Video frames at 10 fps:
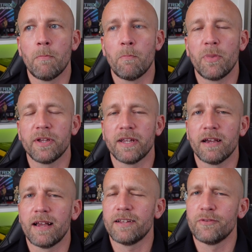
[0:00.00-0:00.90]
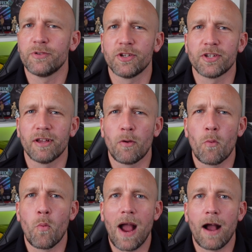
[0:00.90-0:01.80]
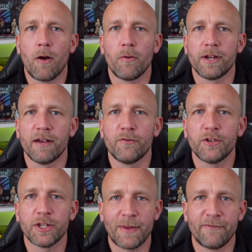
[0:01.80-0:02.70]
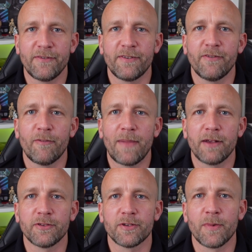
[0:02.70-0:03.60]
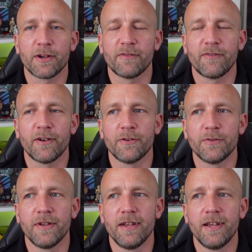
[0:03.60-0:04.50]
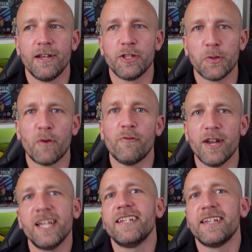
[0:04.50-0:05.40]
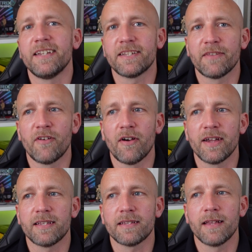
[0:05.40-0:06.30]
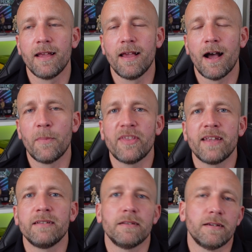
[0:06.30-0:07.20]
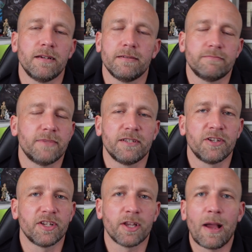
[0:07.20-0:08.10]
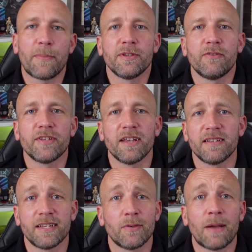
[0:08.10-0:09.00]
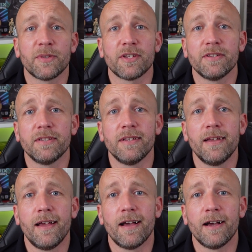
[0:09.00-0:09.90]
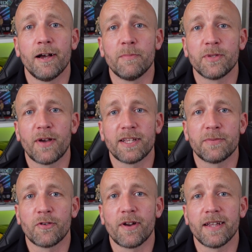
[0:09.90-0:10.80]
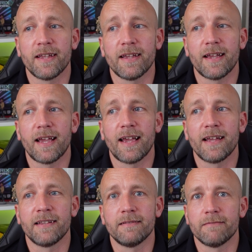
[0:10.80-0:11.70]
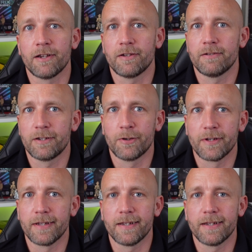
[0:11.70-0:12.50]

But yeah, it was just like, wow, I've just spent £55 on a microphone. Do I really need this device? But then it just so happened I returned something to Amazon, so I had some credit and I got it.